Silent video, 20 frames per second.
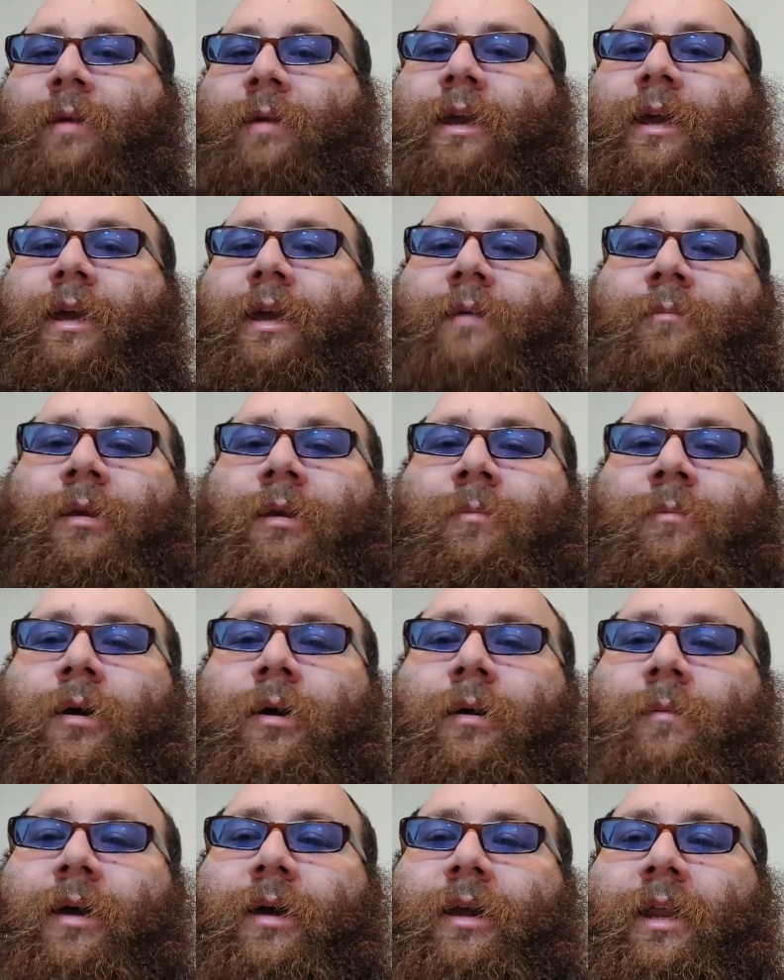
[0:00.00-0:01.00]
getting amiibo, I'm
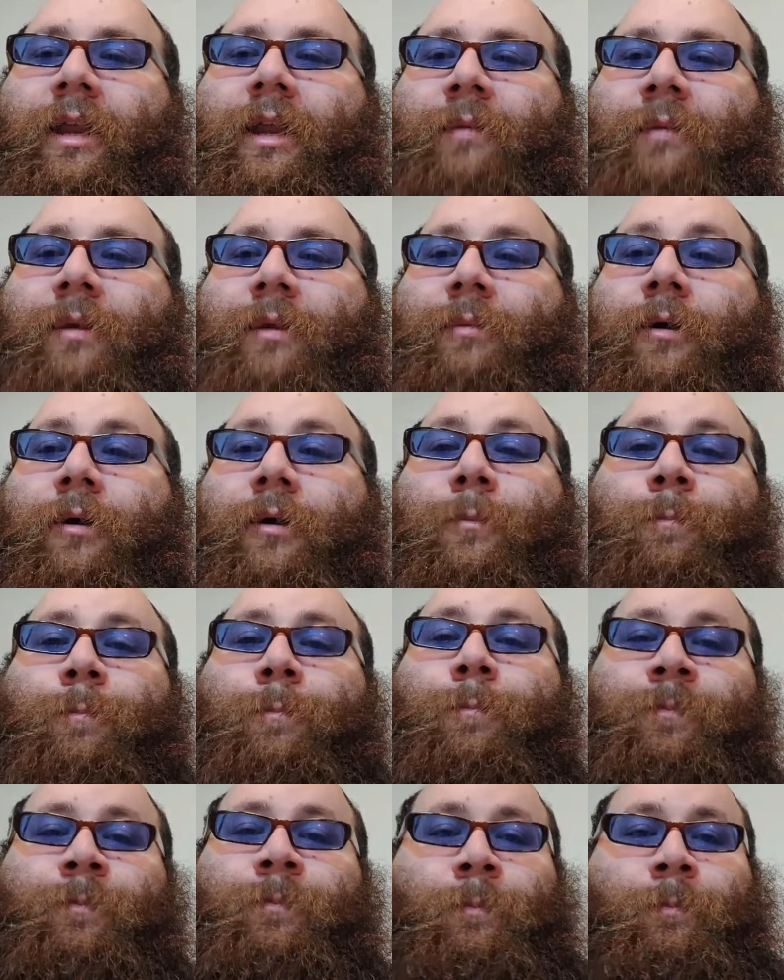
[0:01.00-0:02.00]
not getting amiibo.
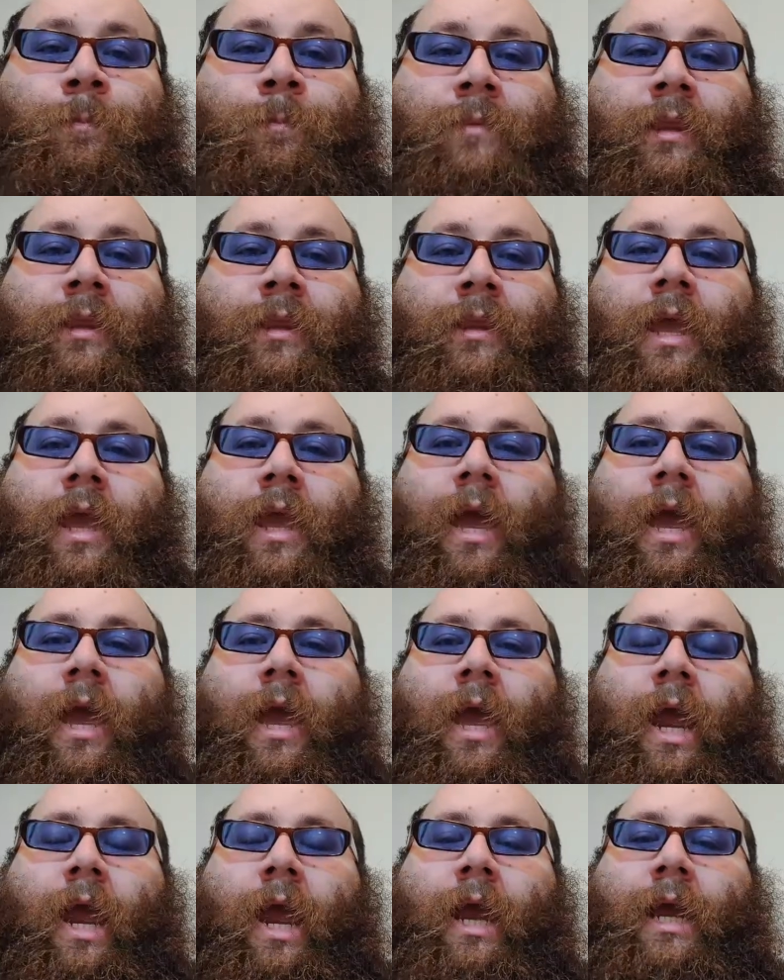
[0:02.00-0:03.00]

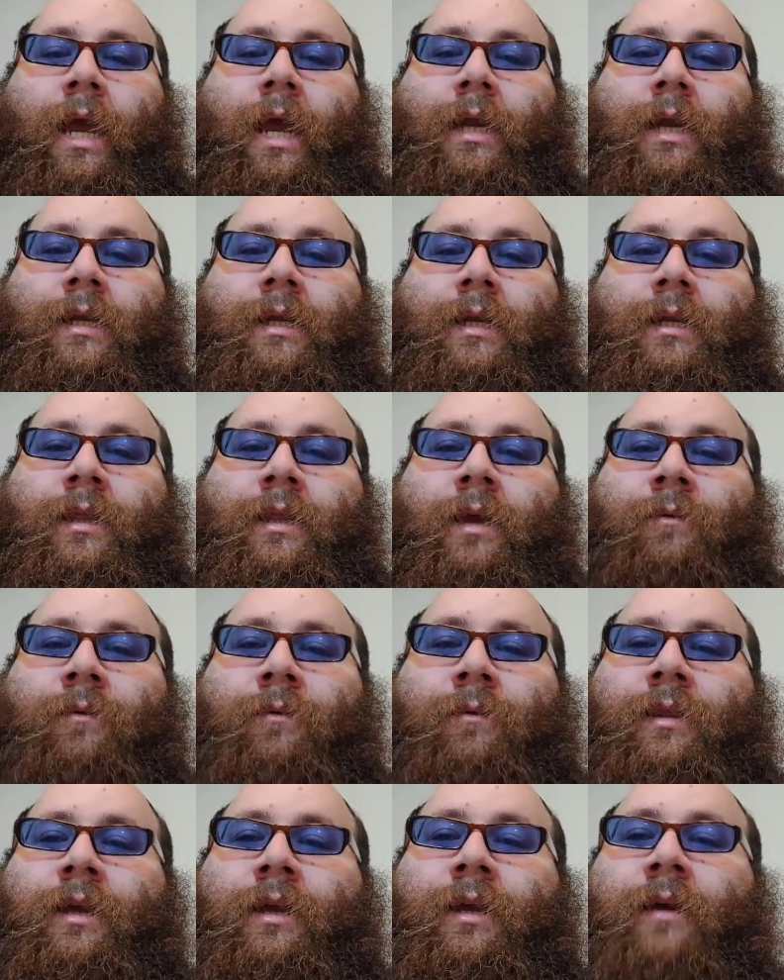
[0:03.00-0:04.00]
And then when
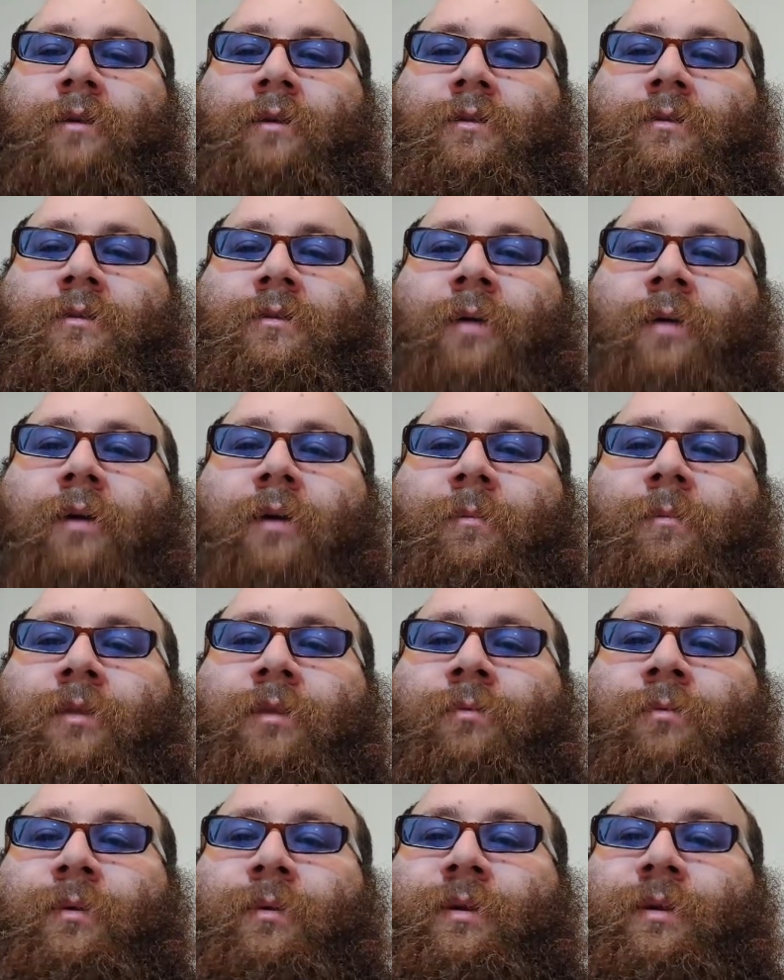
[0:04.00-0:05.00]
they announced Pyra and
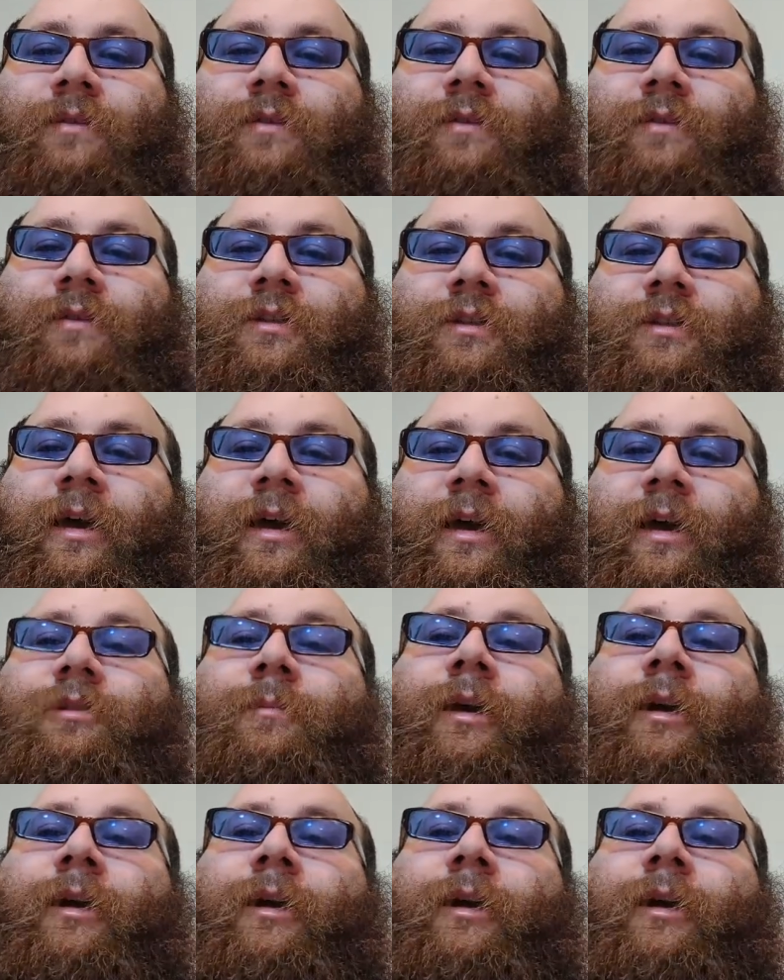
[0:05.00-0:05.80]
Mythra announced for Smash, I'm like,